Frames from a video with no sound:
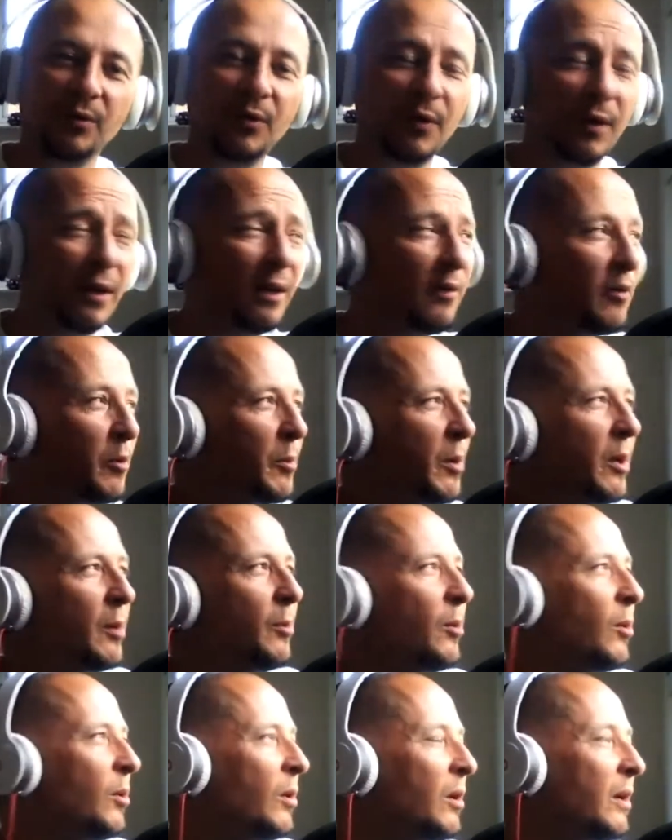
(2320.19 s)
for other
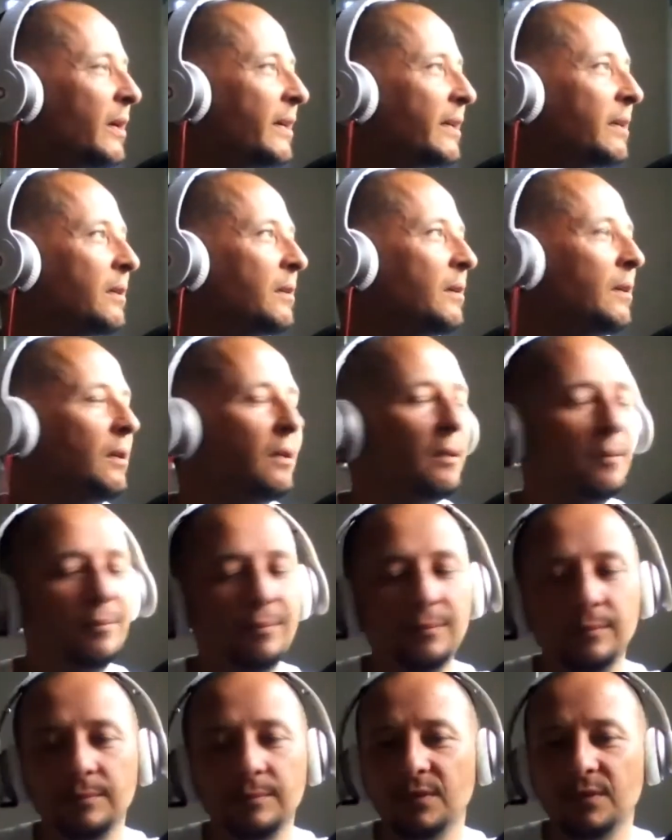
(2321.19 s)
people like
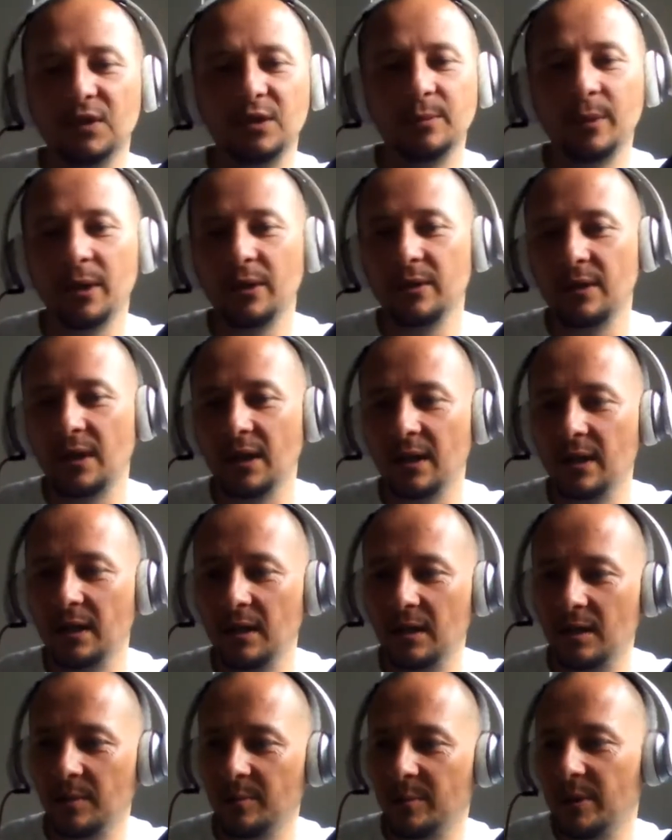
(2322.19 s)
Smokey, he
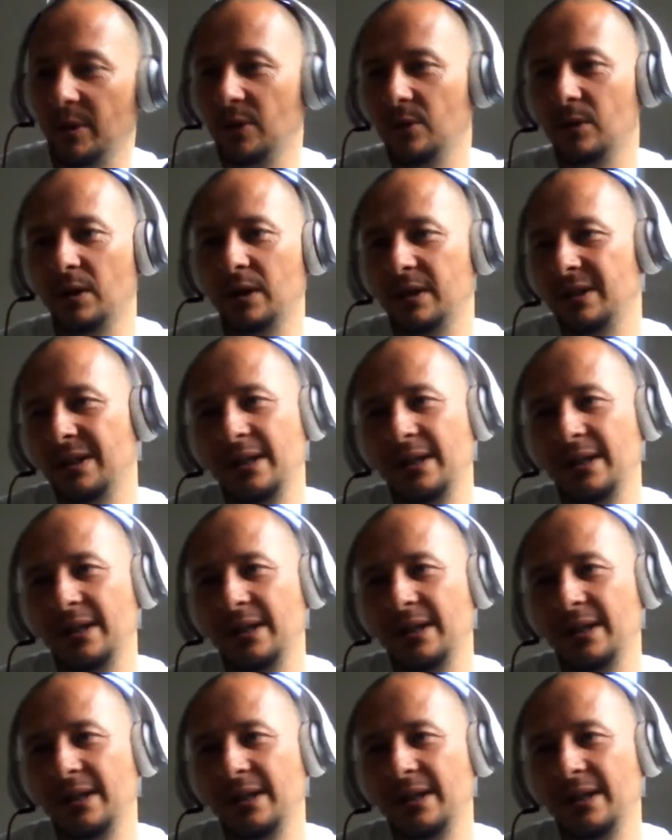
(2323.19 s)
can build.